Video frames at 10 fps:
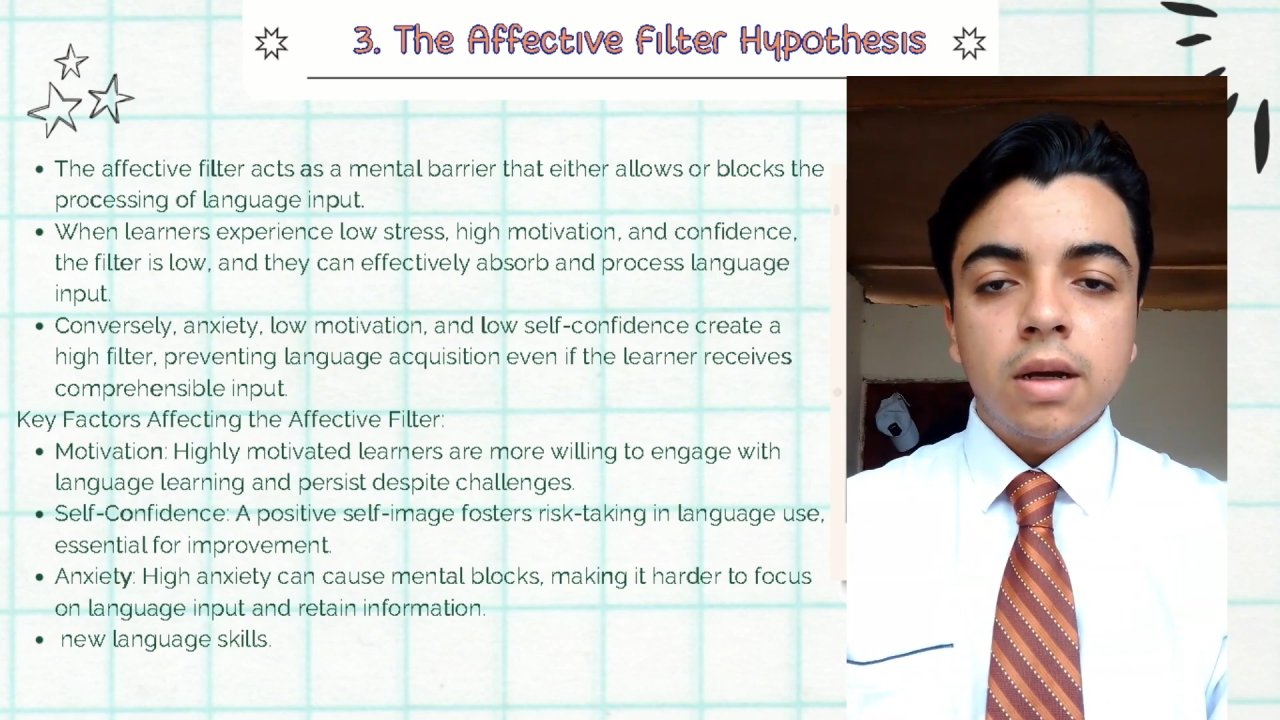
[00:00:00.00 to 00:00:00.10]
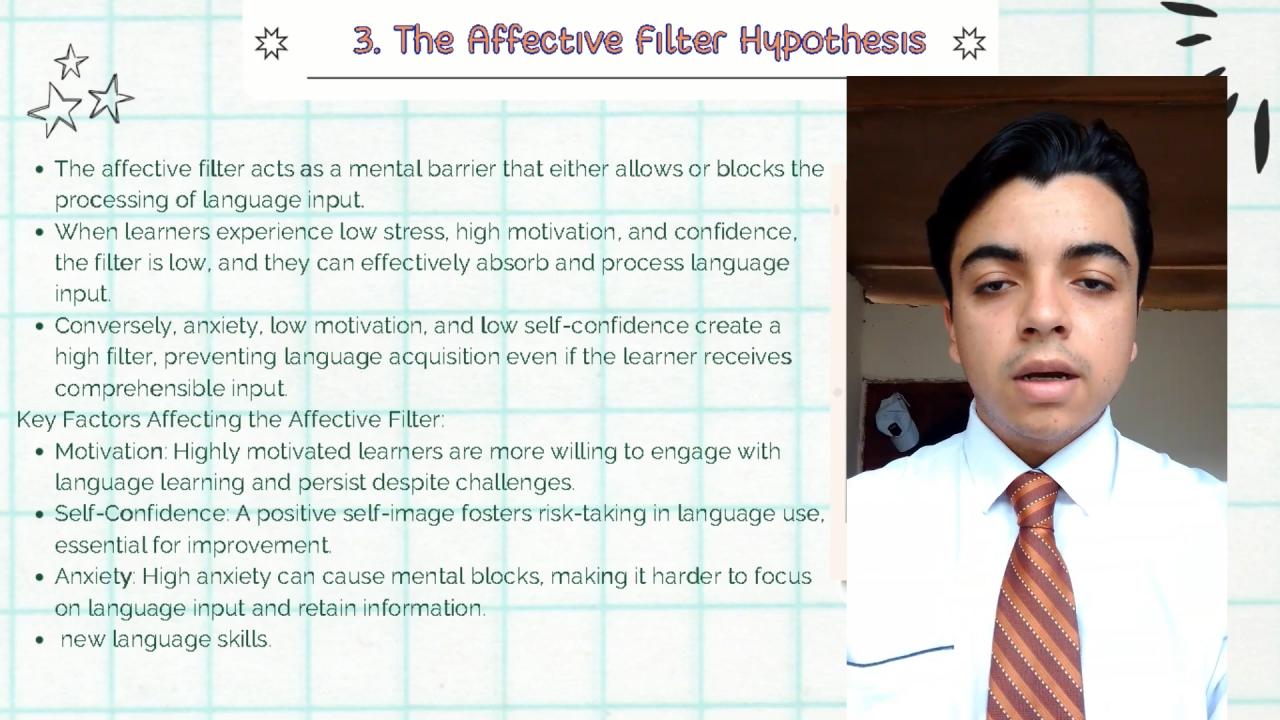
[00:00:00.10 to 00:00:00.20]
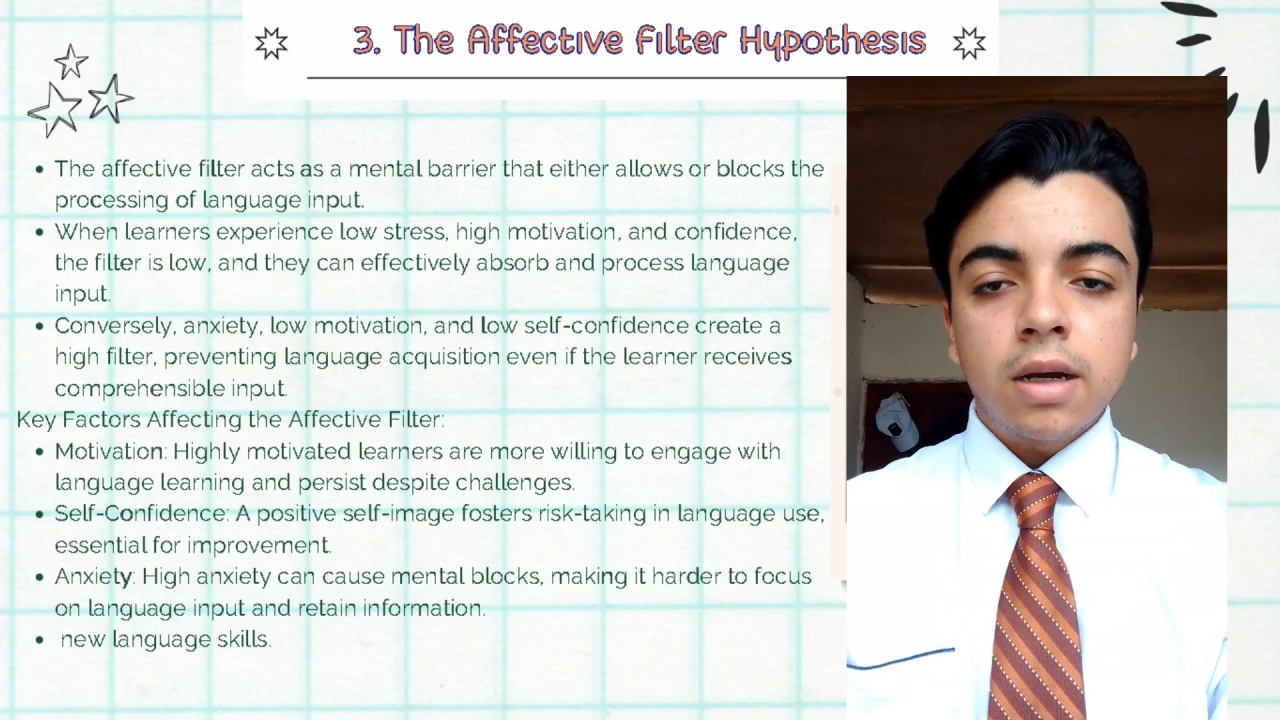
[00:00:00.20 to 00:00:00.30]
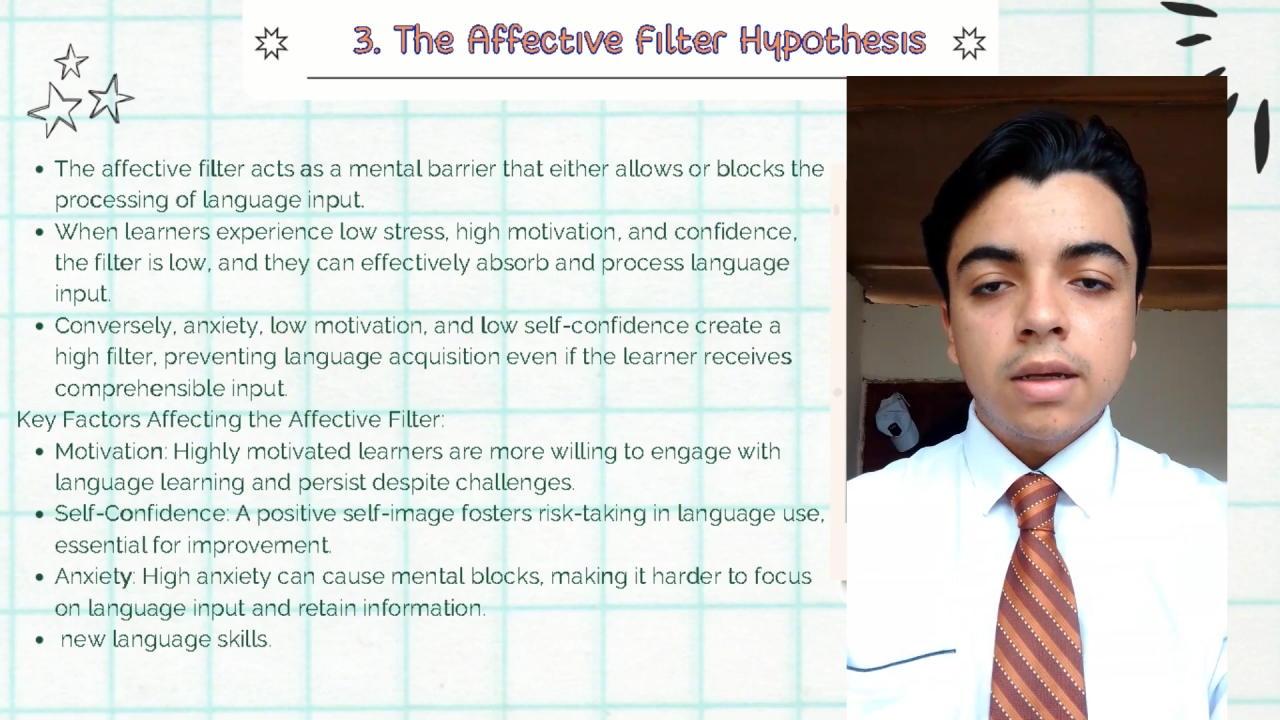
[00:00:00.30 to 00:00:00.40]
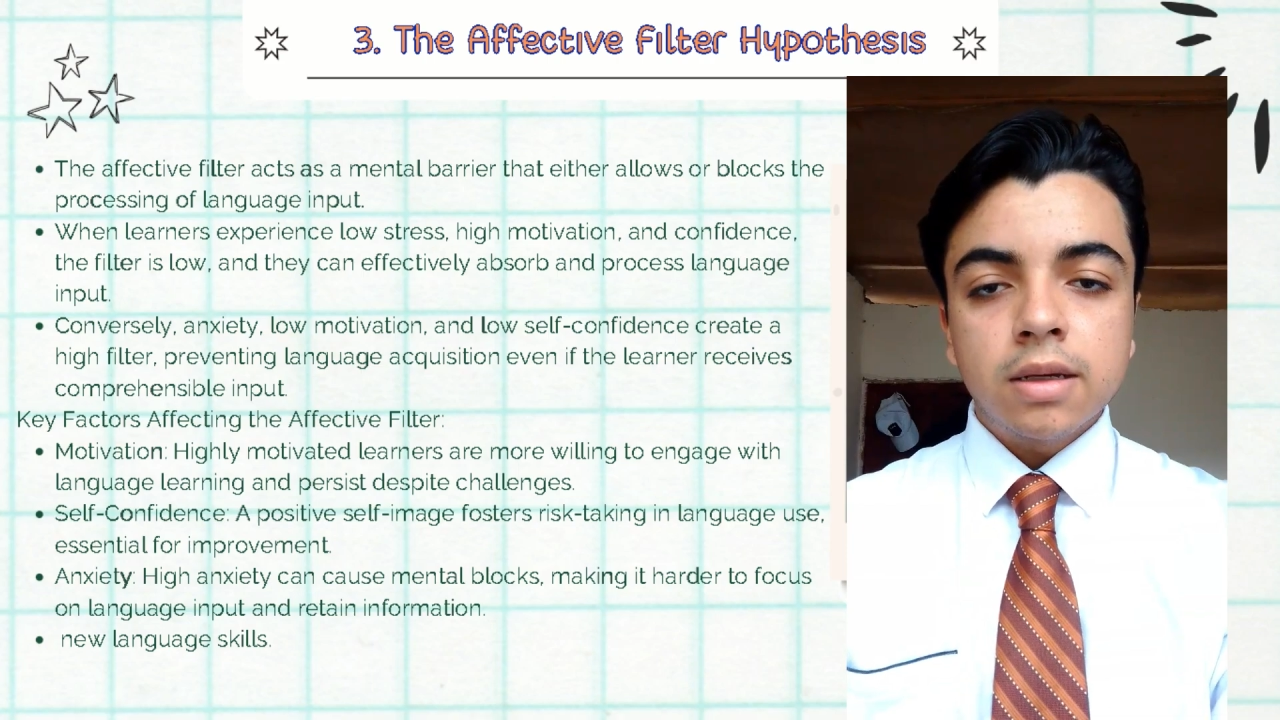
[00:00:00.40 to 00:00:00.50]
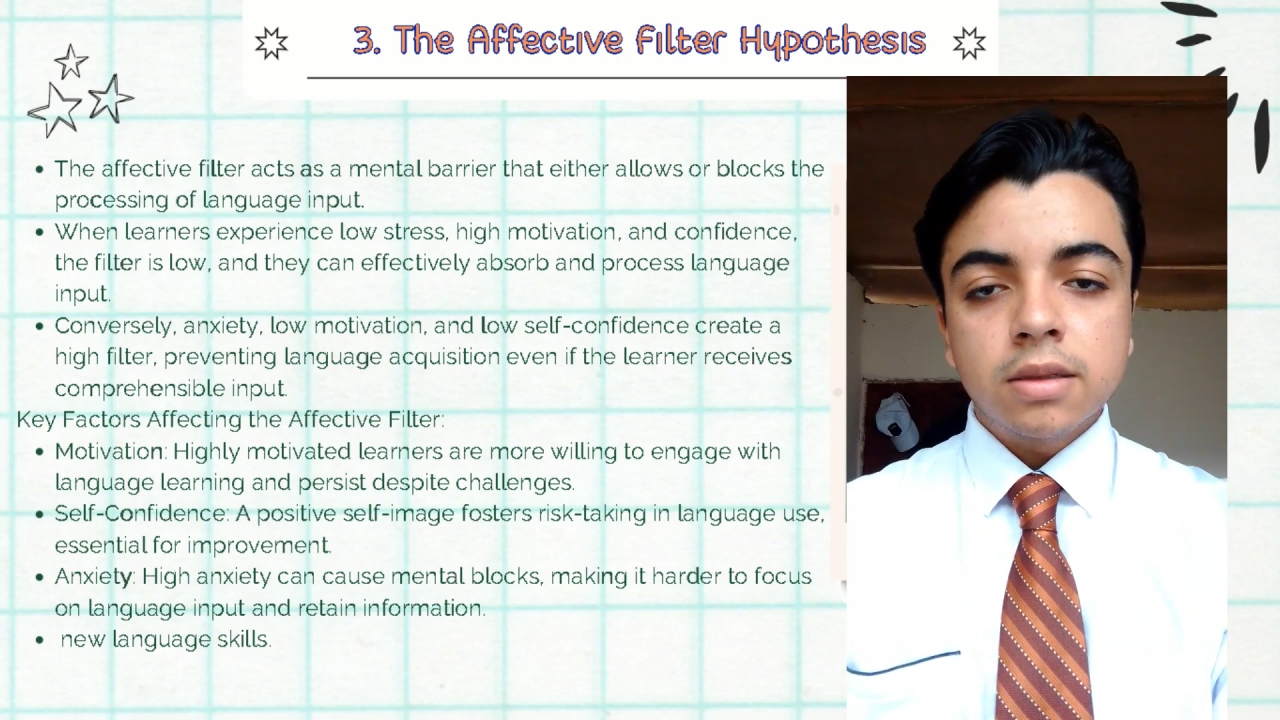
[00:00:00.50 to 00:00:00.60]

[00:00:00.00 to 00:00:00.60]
High